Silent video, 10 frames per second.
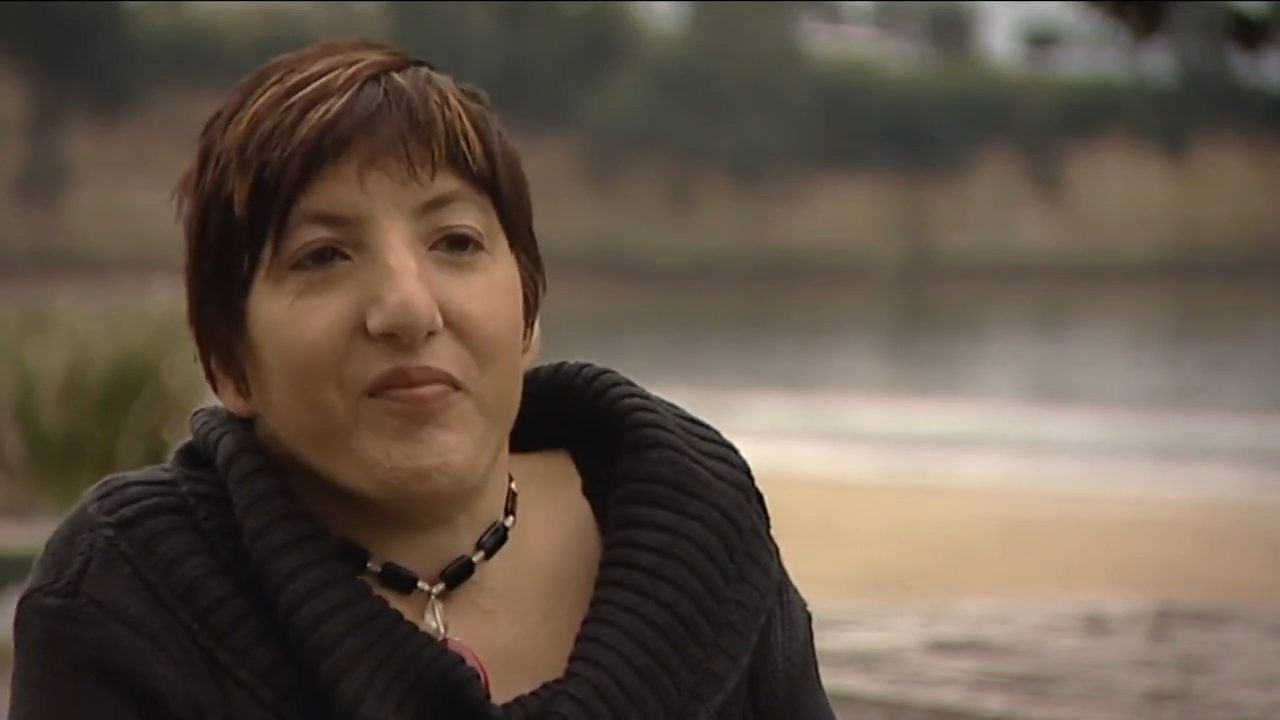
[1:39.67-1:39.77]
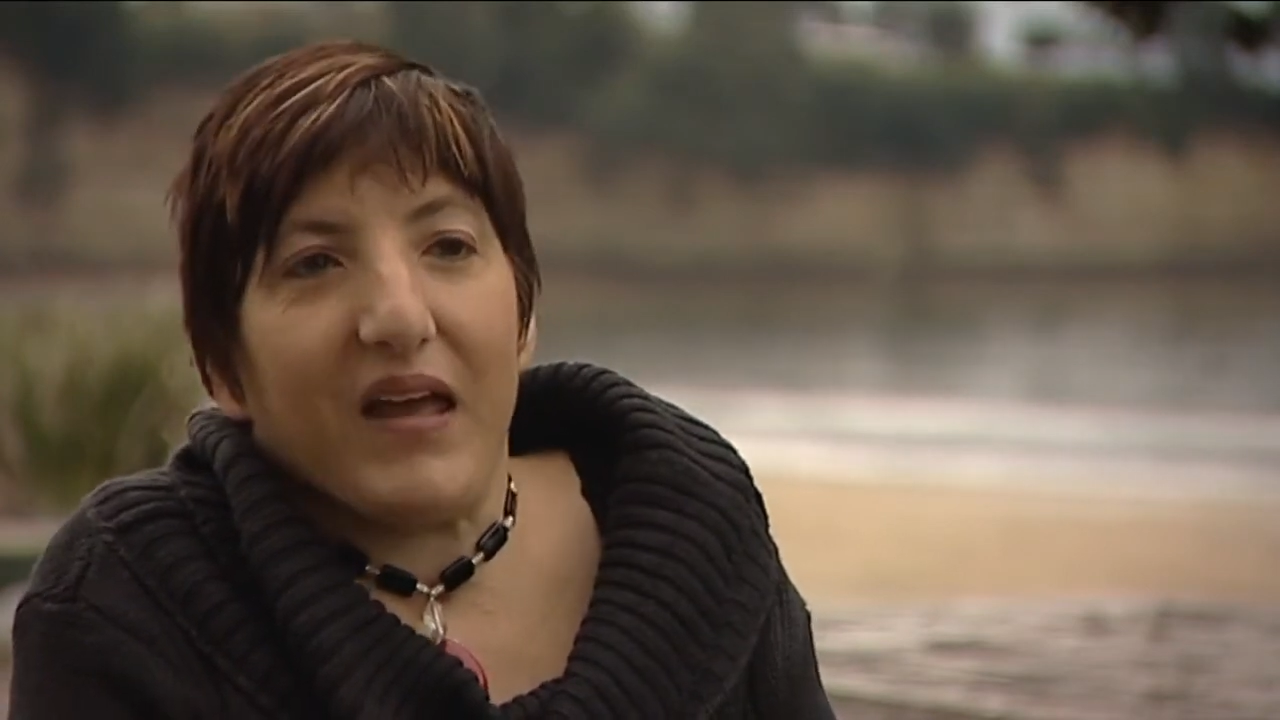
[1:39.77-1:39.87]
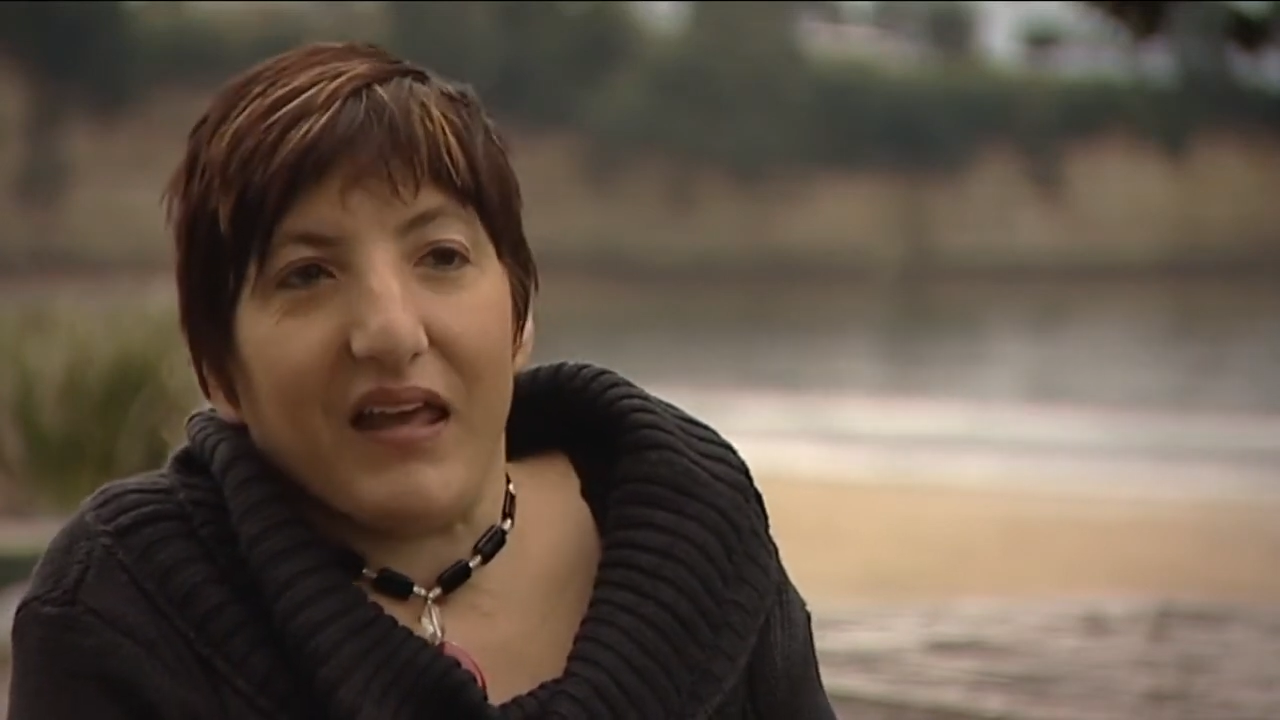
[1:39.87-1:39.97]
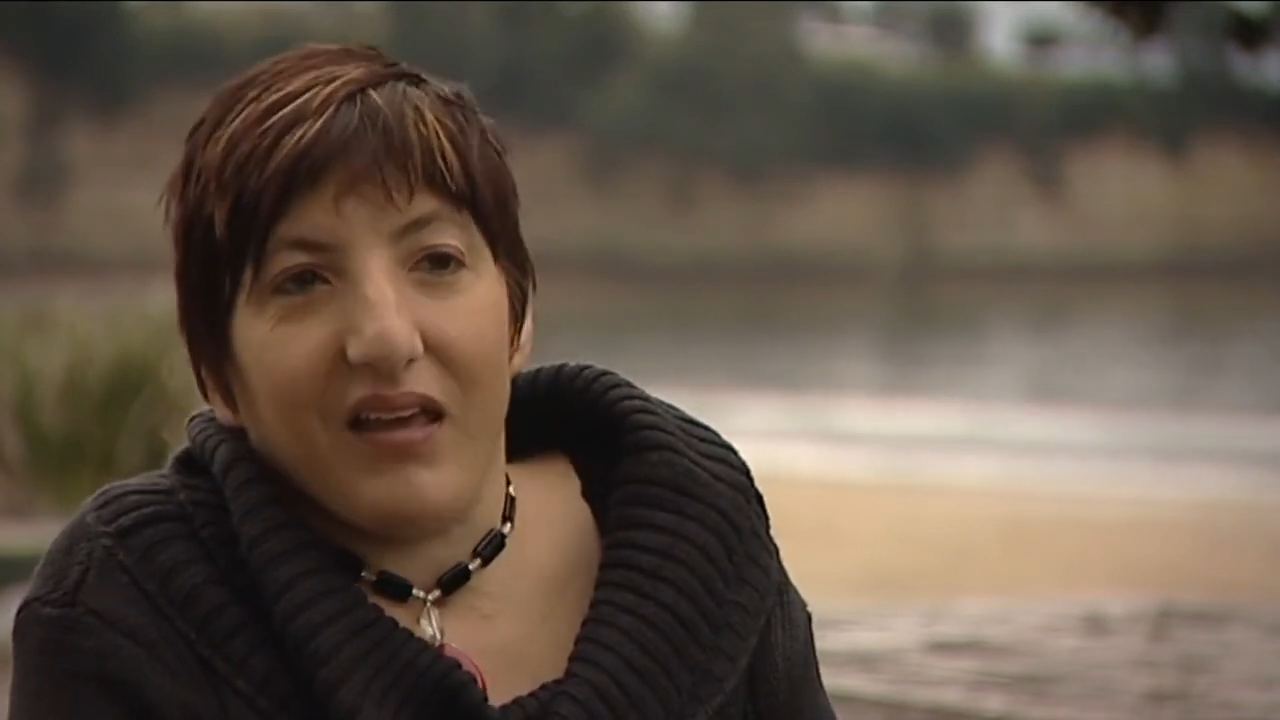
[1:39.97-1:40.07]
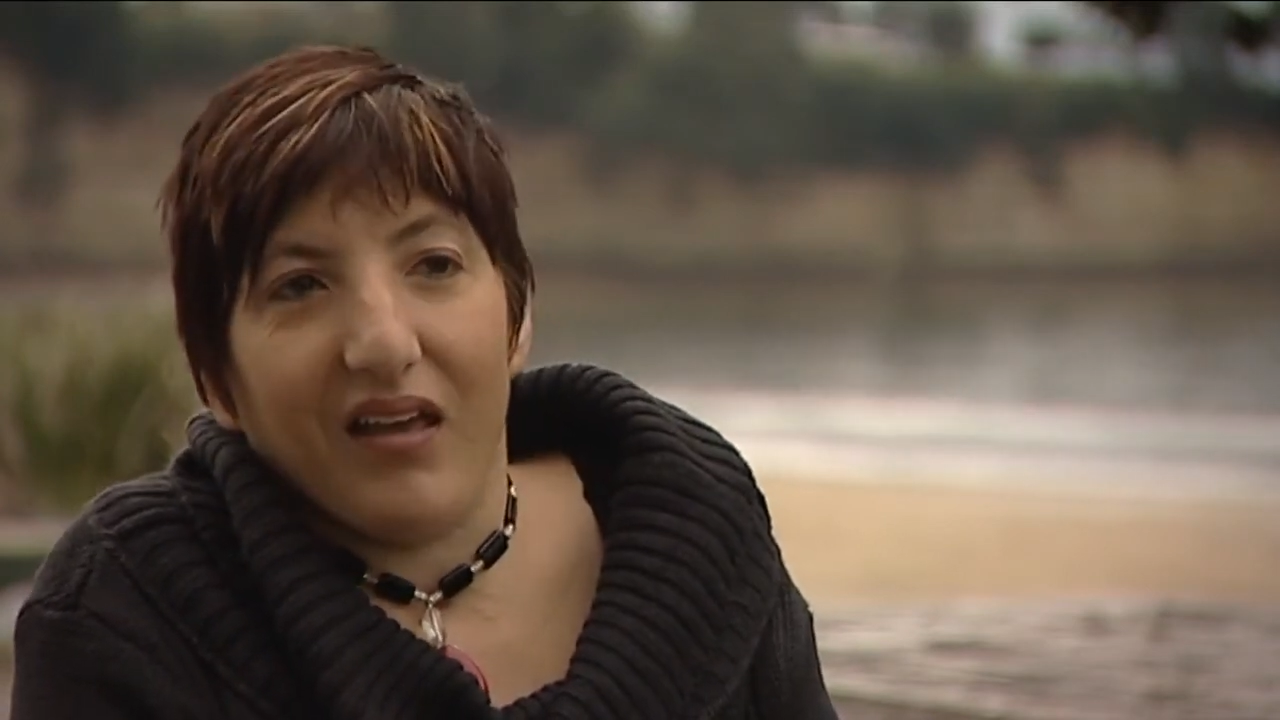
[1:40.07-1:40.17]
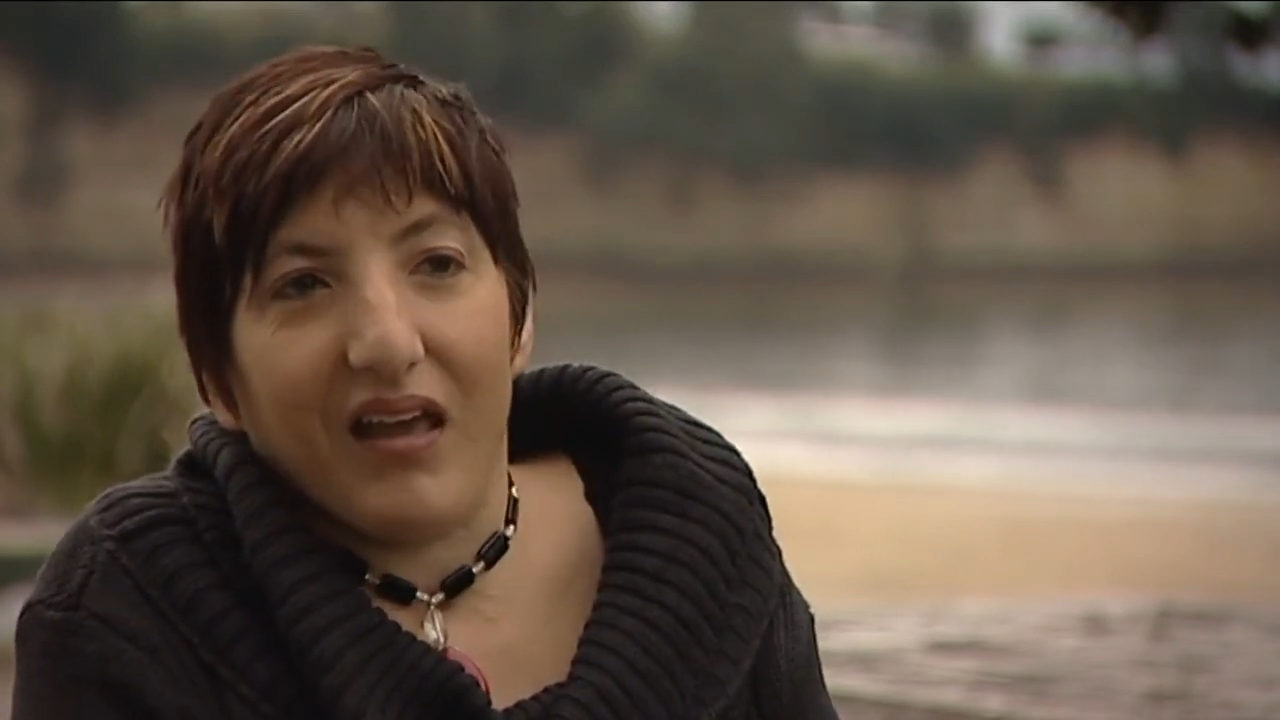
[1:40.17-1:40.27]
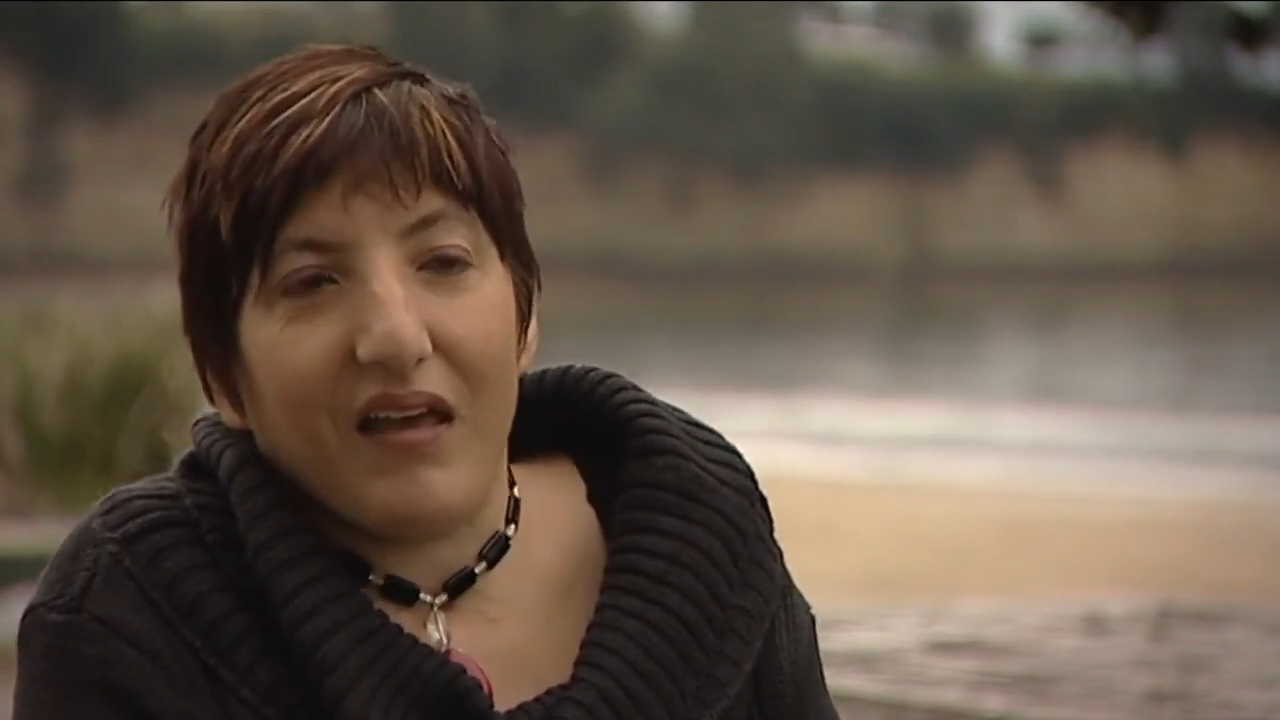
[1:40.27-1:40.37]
me